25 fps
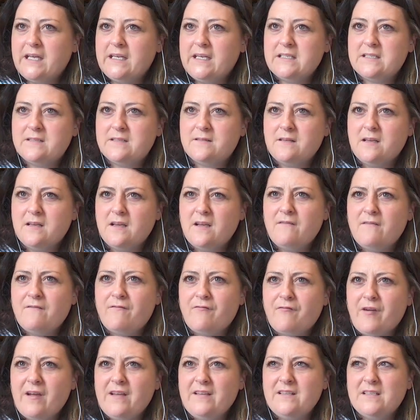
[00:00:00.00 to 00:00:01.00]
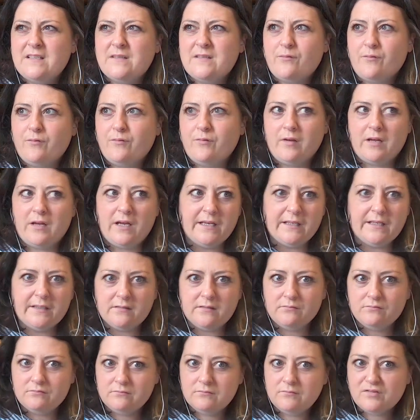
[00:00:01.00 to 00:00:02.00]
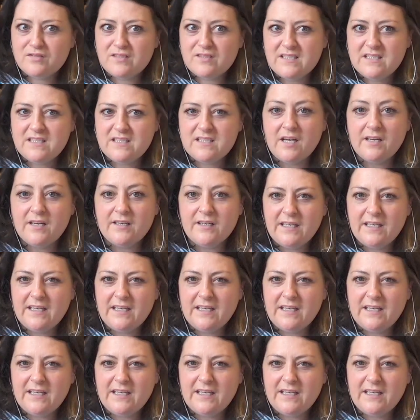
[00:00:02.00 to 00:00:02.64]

and his friends were all like, what's he done?